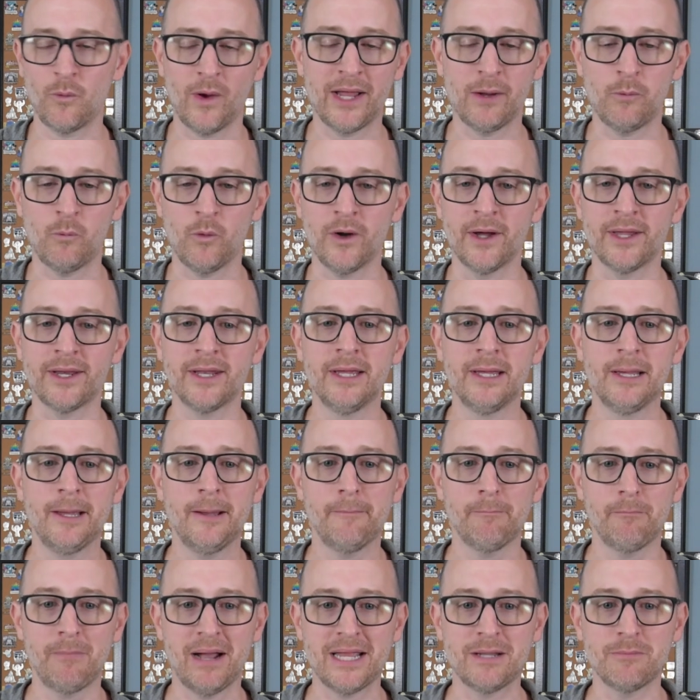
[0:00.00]
white one
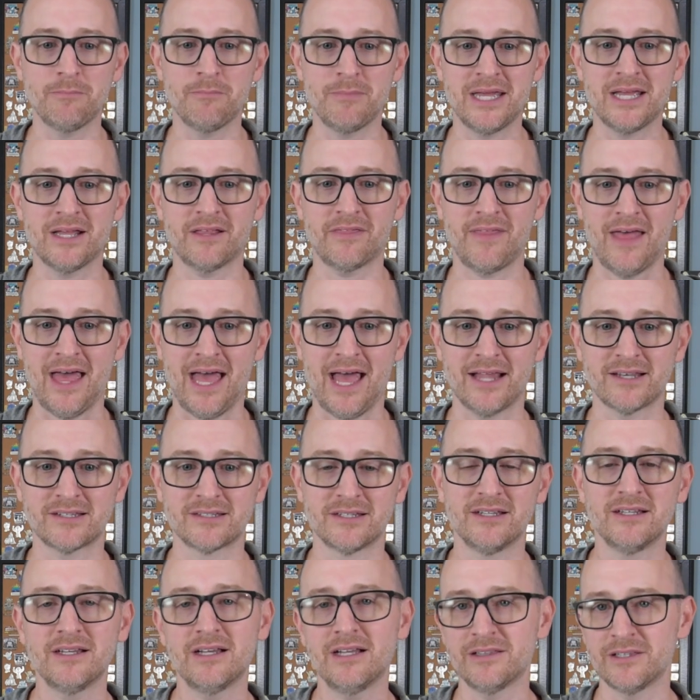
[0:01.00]
might make that
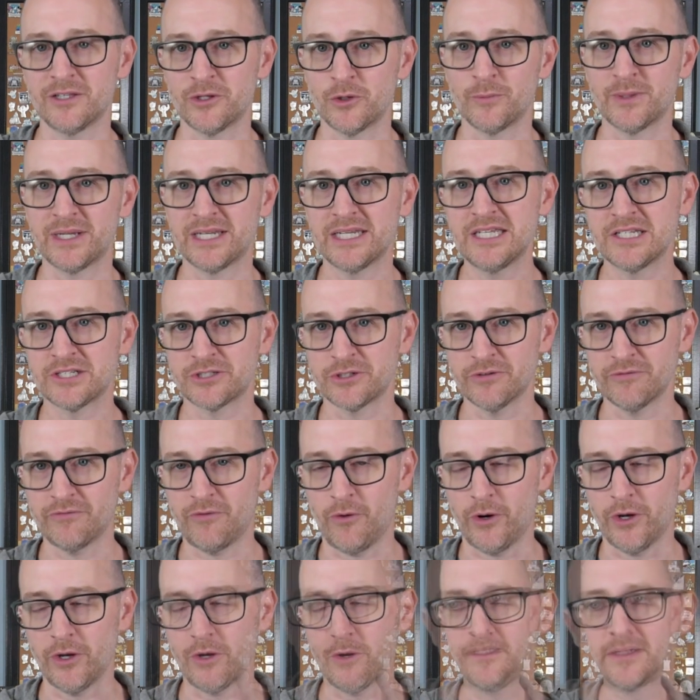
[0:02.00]
a little bit easier
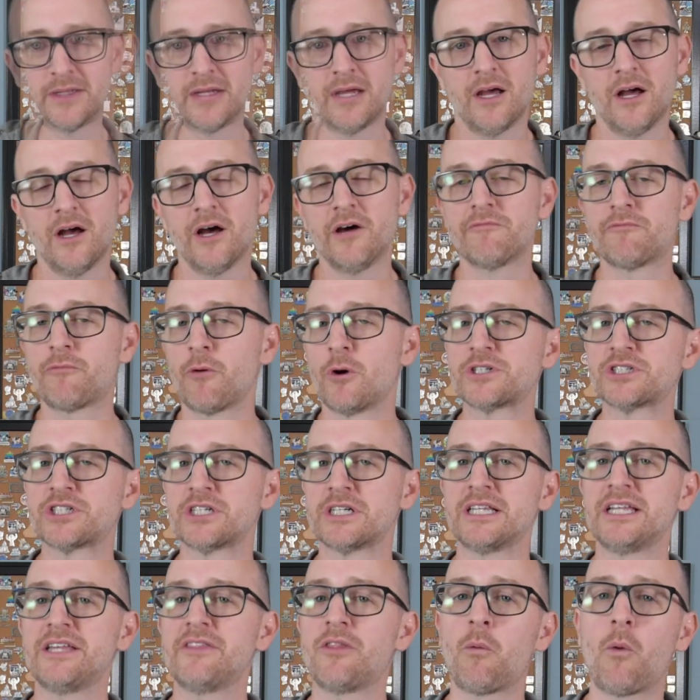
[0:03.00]
for you.
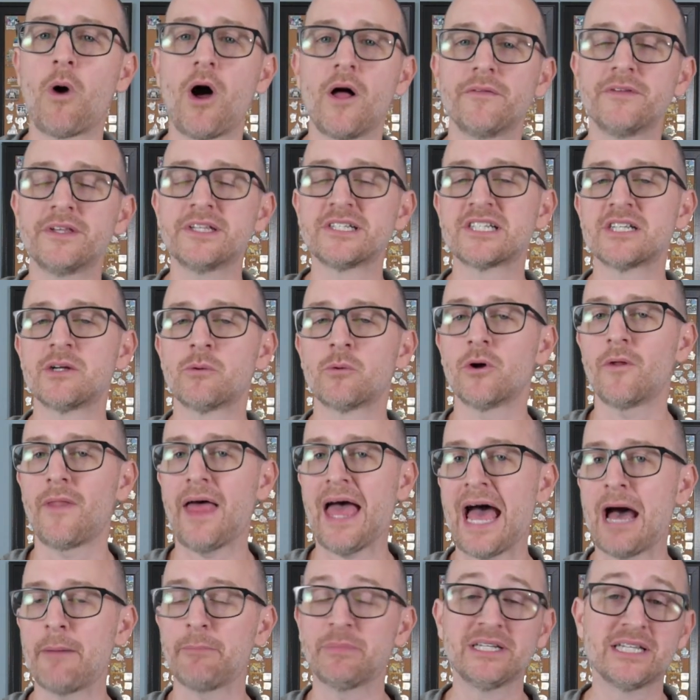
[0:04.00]
Unfortunately, the Walt Disney World
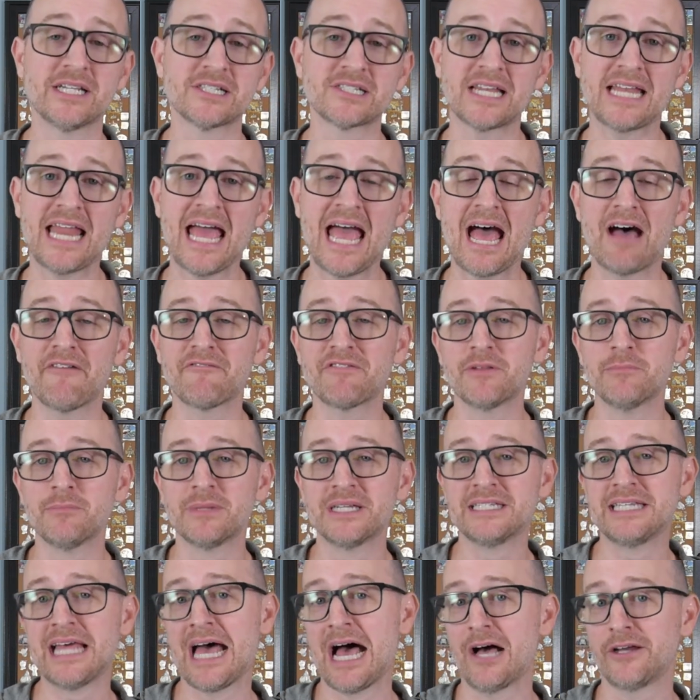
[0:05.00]
app doesn't have the
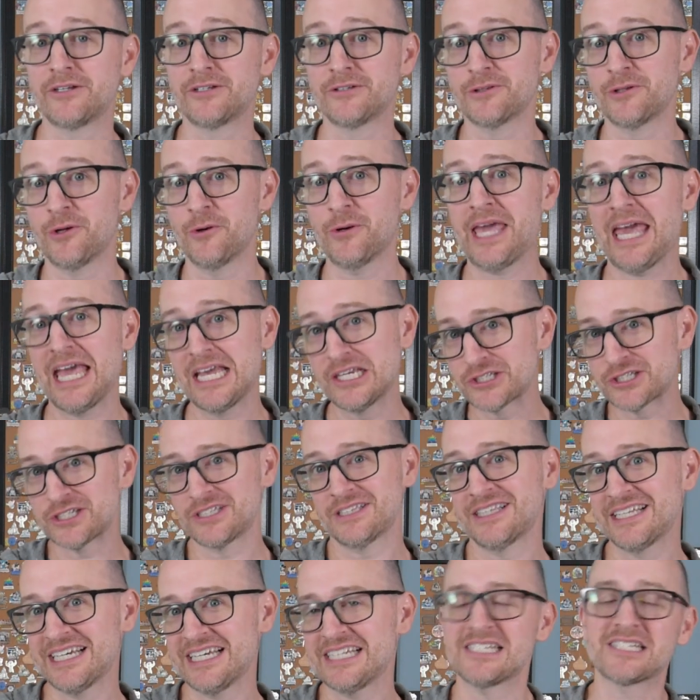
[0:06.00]
medallion
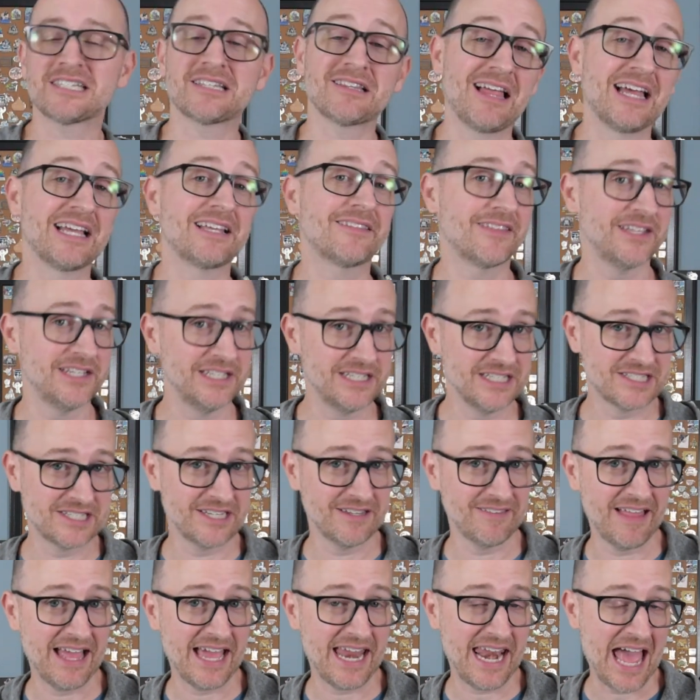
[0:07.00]
location list like the
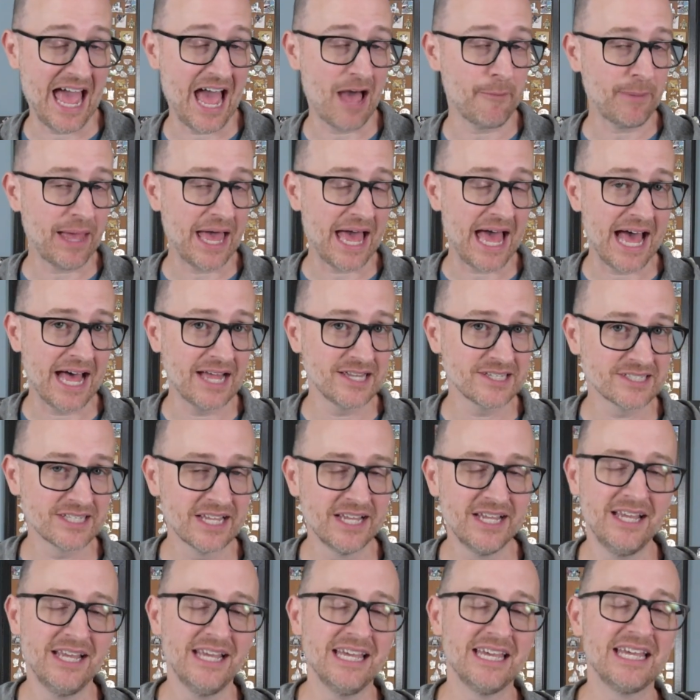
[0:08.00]
Disneyland app has.
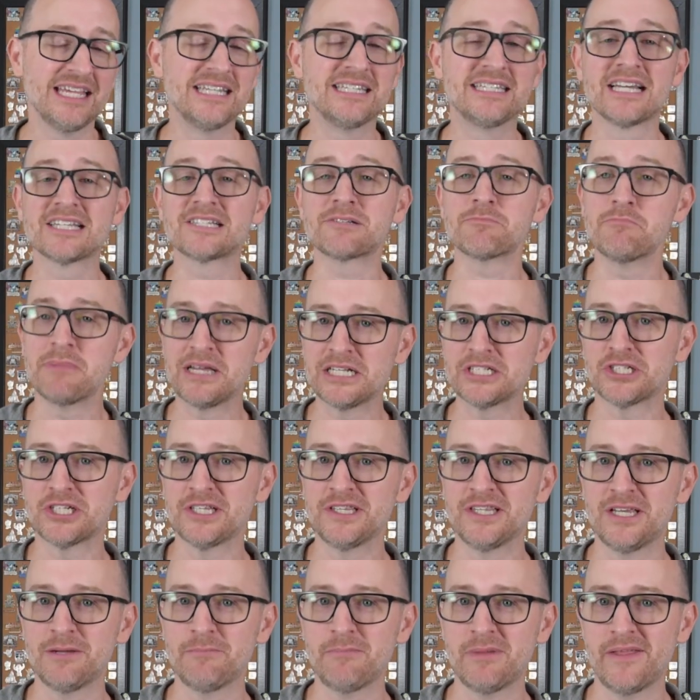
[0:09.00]
It does
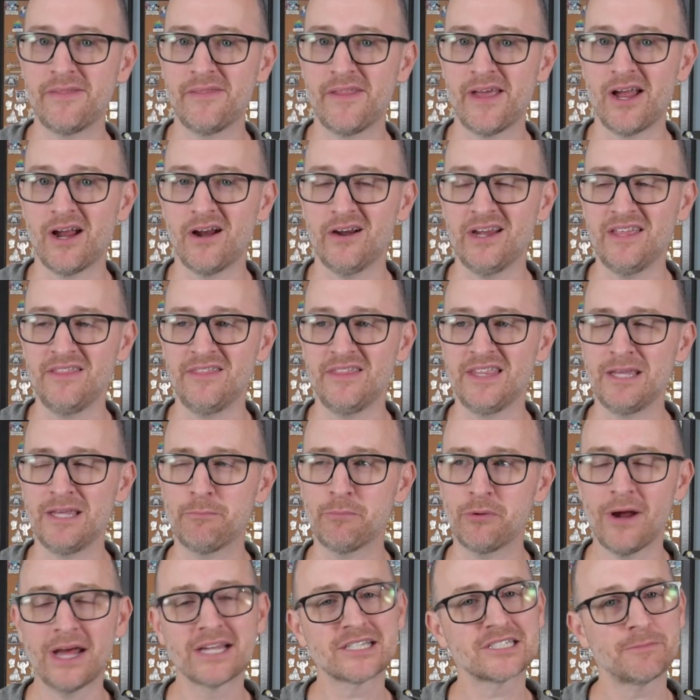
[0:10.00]
mention them in there in
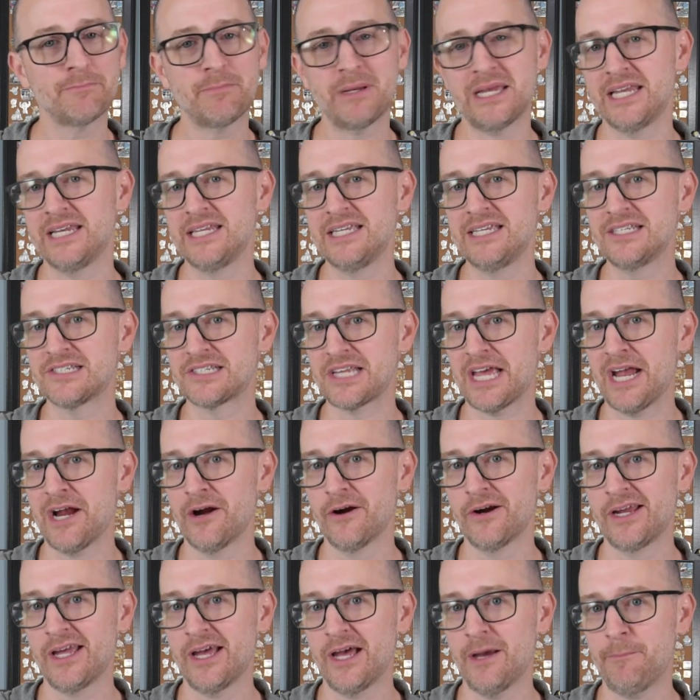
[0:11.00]
pressed pennies
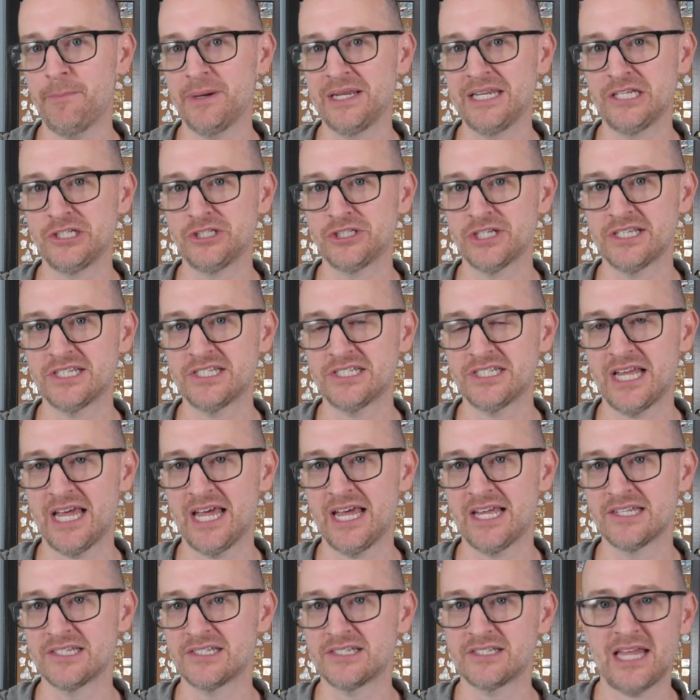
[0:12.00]
area, but it just
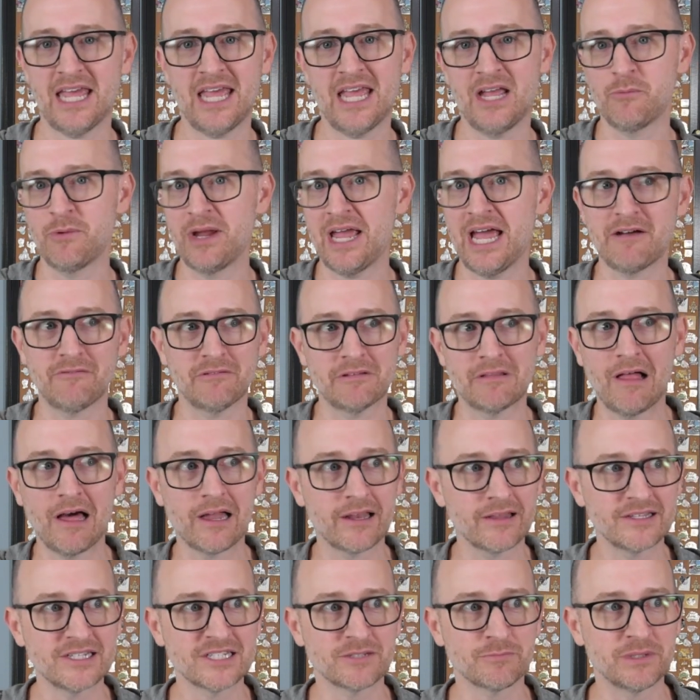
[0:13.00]
says, hey, we have a
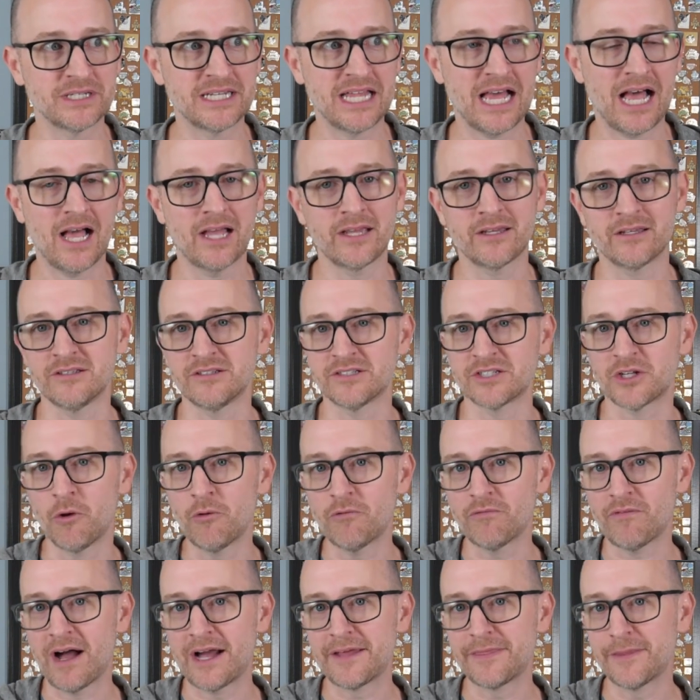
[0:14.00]
lot of these medallions, go
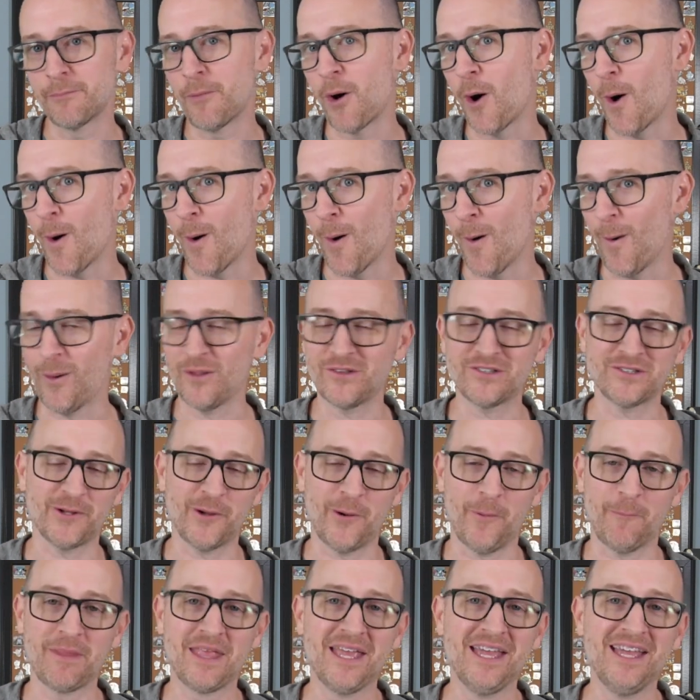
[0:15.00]
find them all.
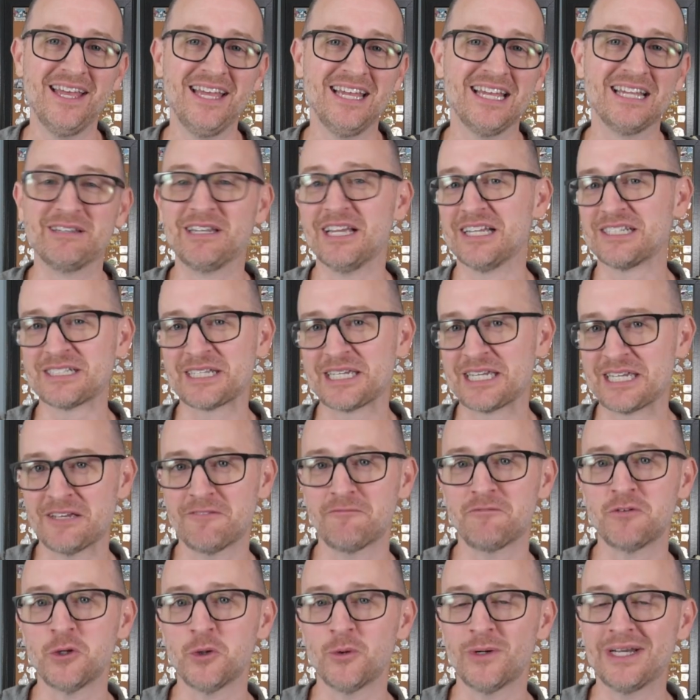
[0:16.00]
So it doesn't
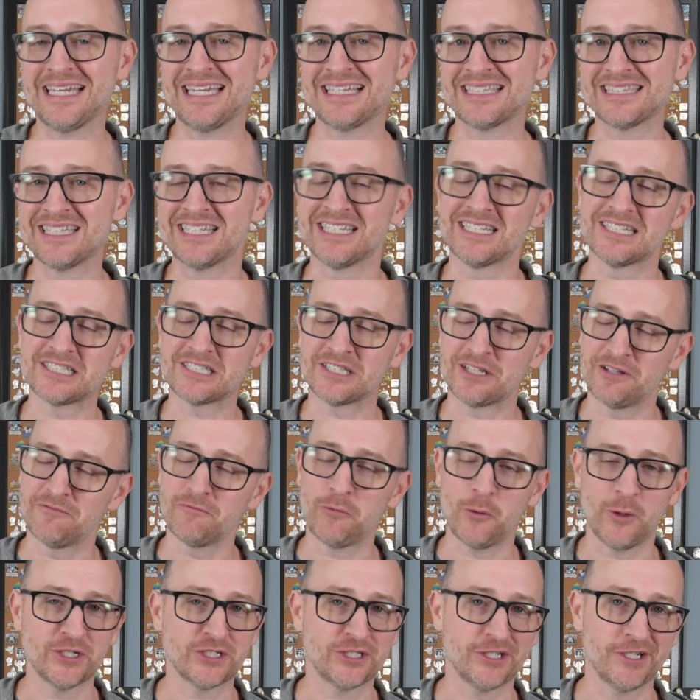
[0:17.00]
give you a list,
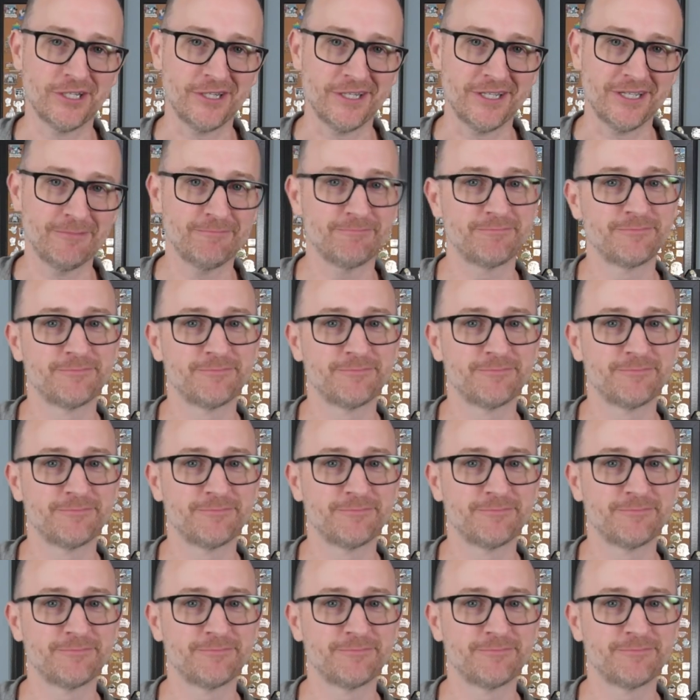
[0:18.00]
unfortunately.